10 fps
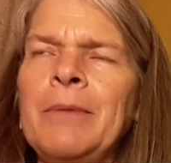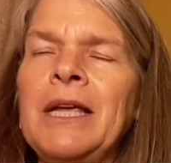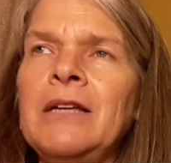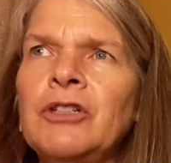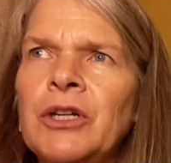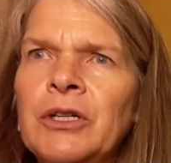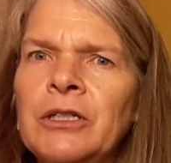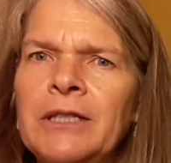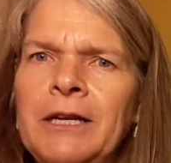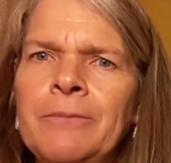
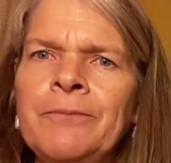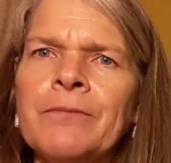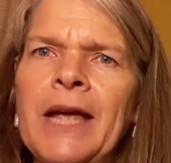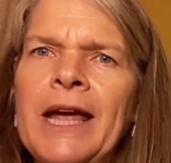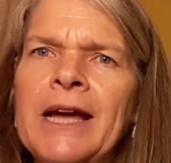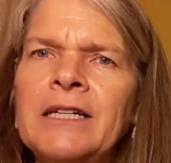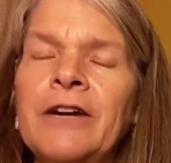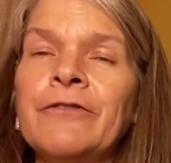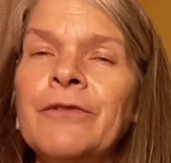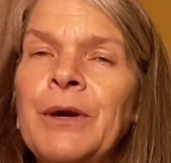internally and
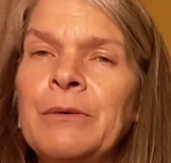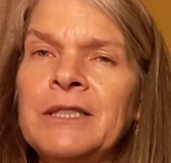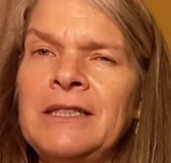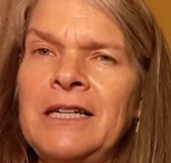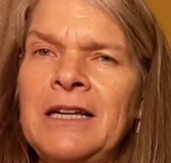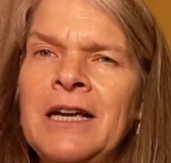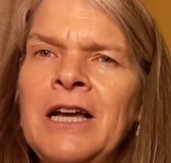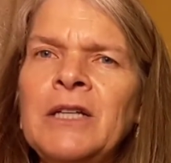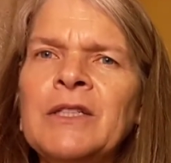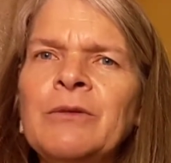a frequency.
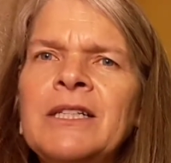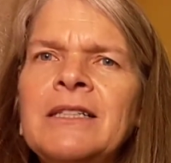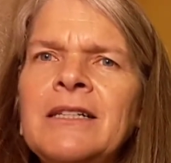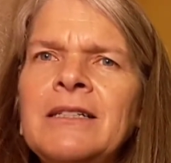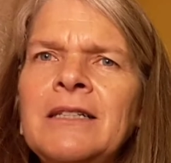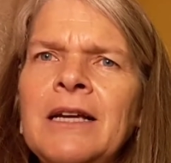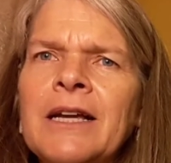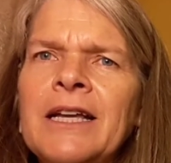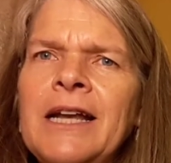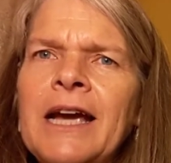So this is
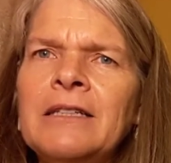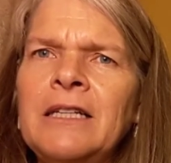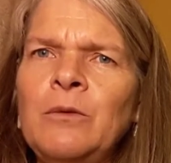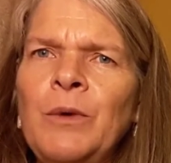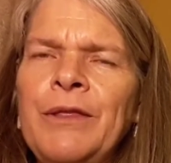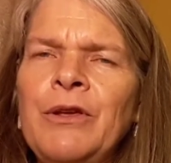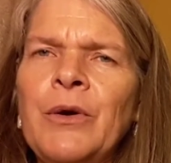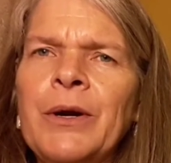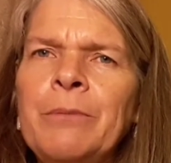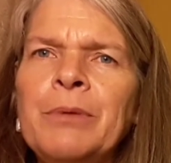connected with
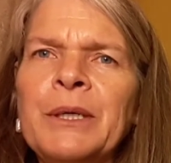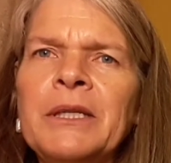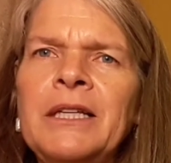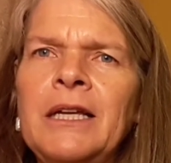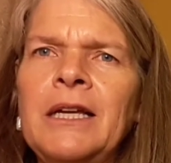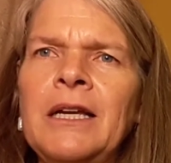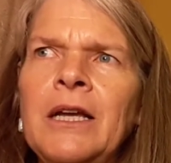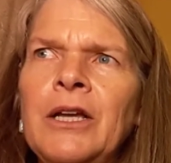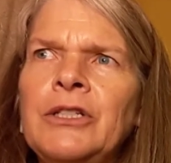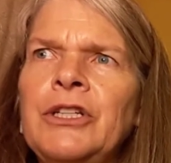your ability
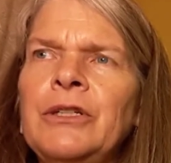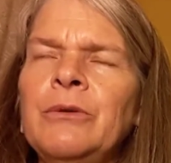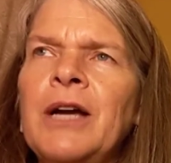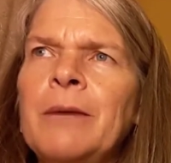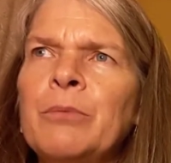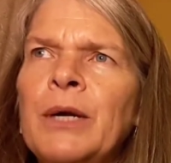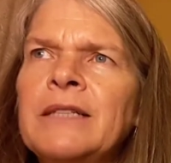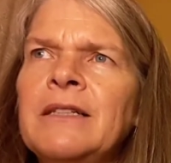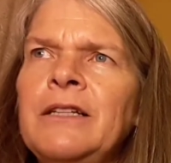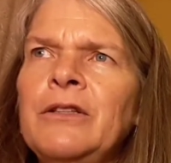to come
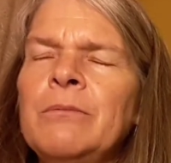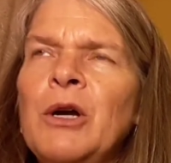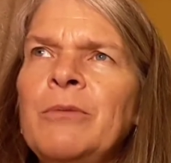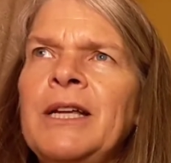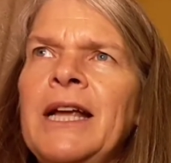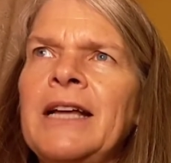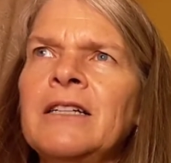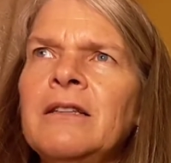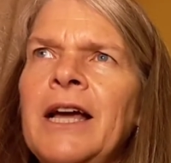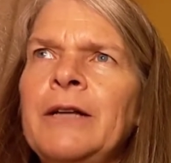present in the moment and
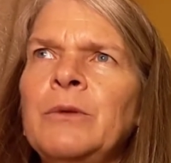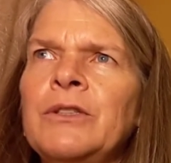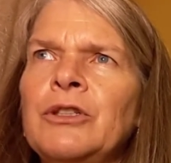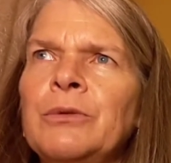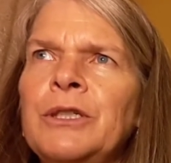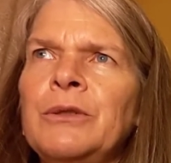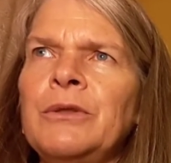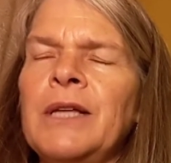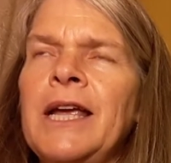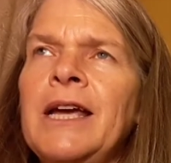align with
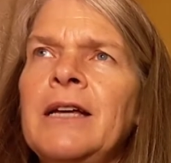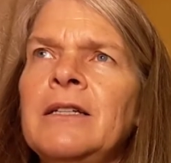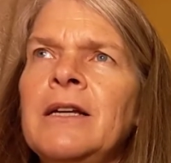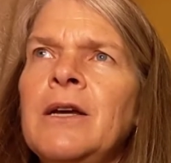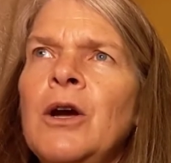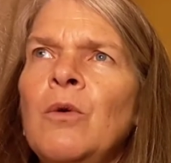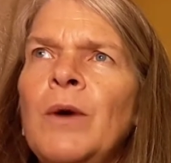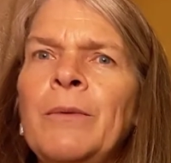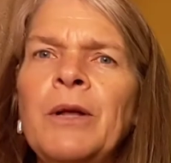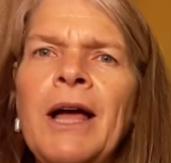truth. And
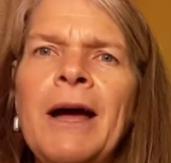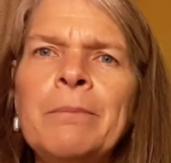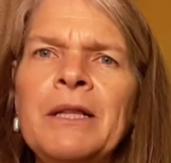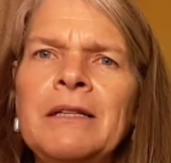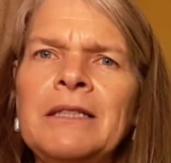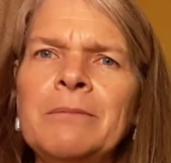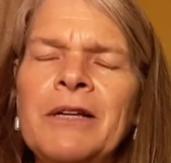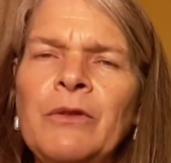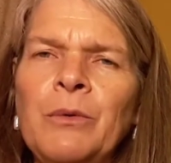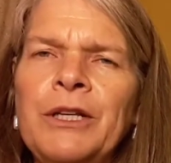what will happen this
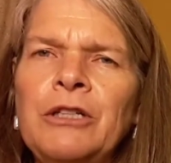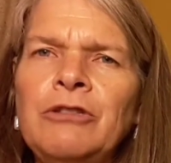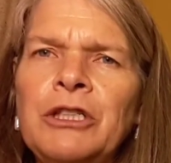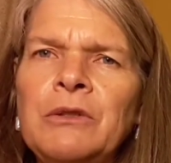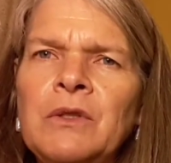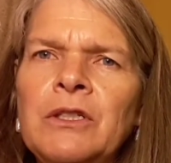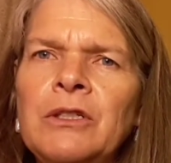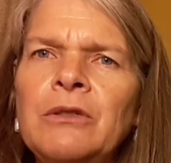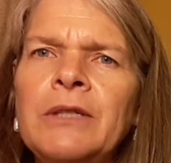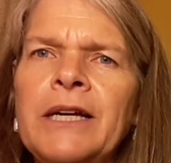month when you choose to
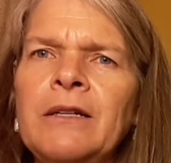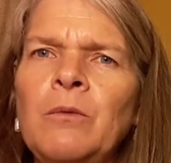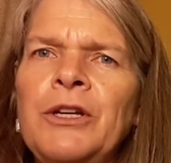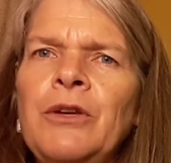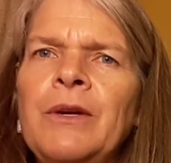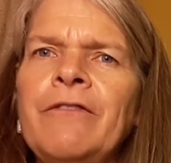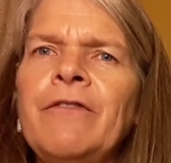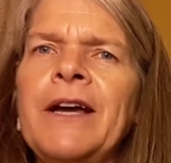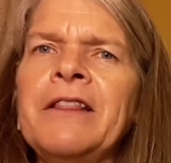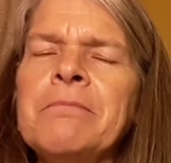do that, and when you can
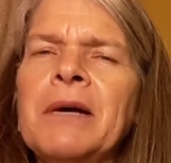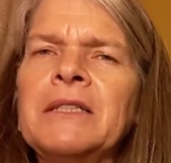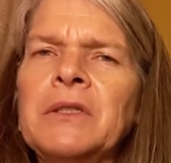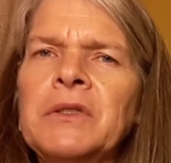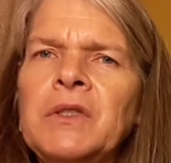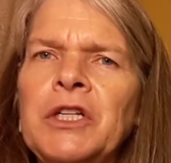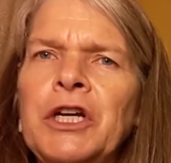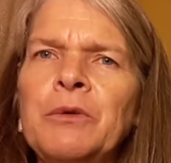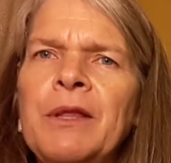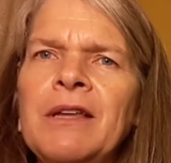find the muscles to
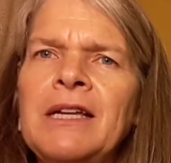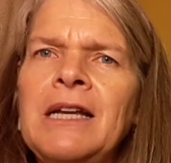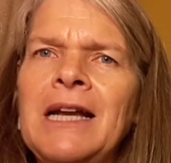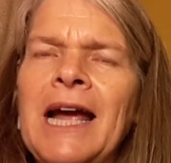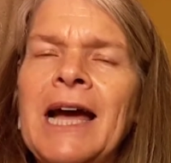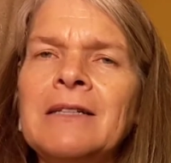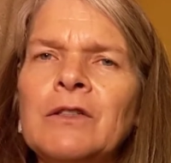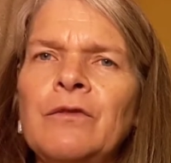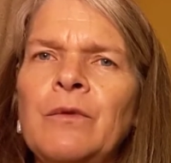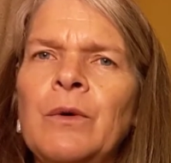go within and
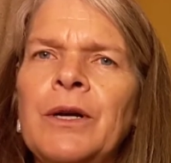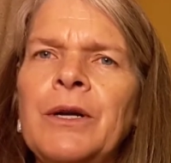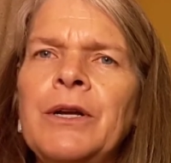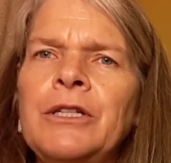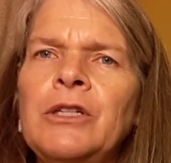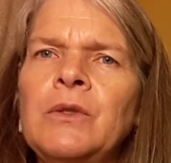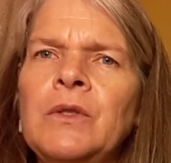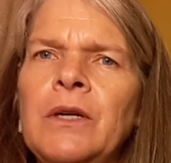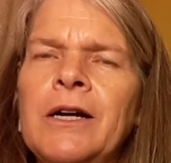ask for, use